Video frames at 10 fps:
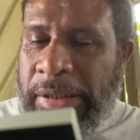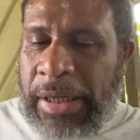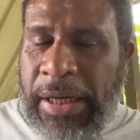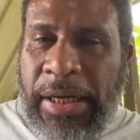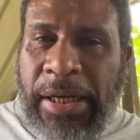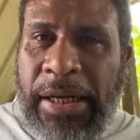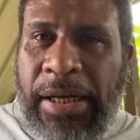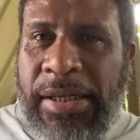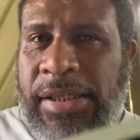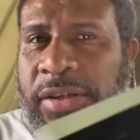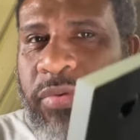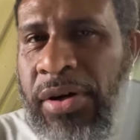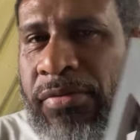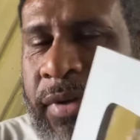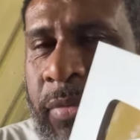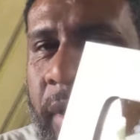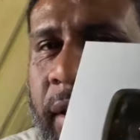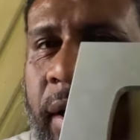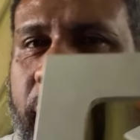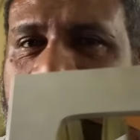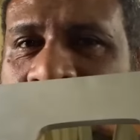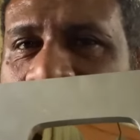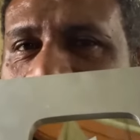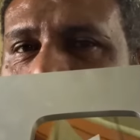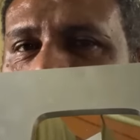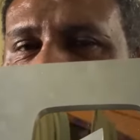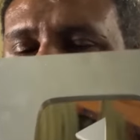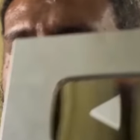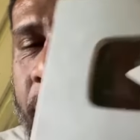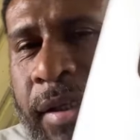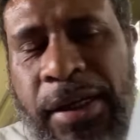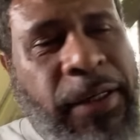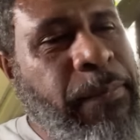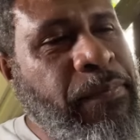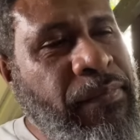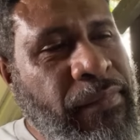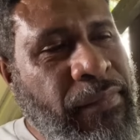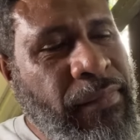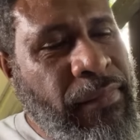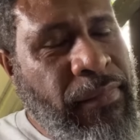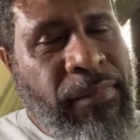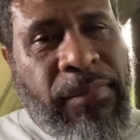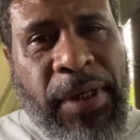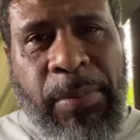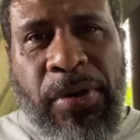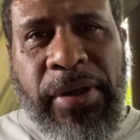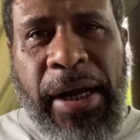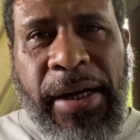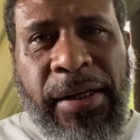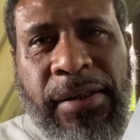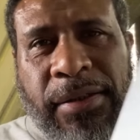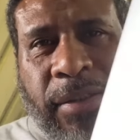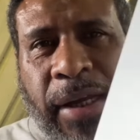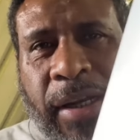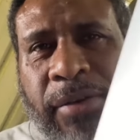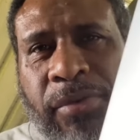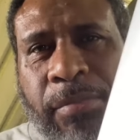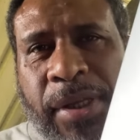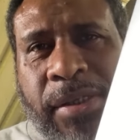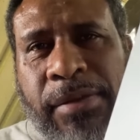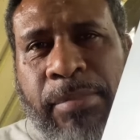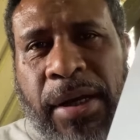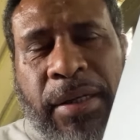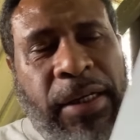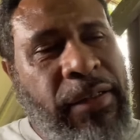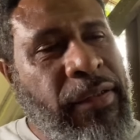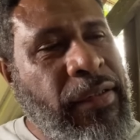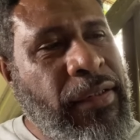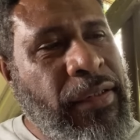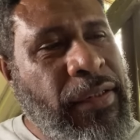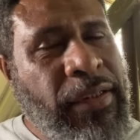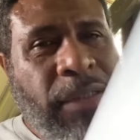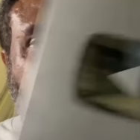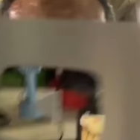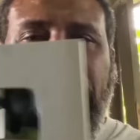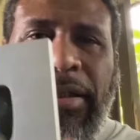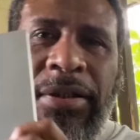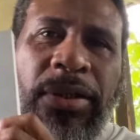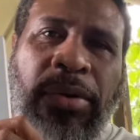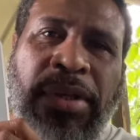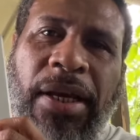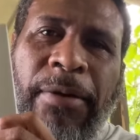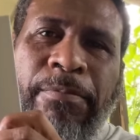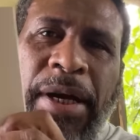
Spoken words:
and this is one of the one that is already monetized. I'm also earning from it monthly. So yeah,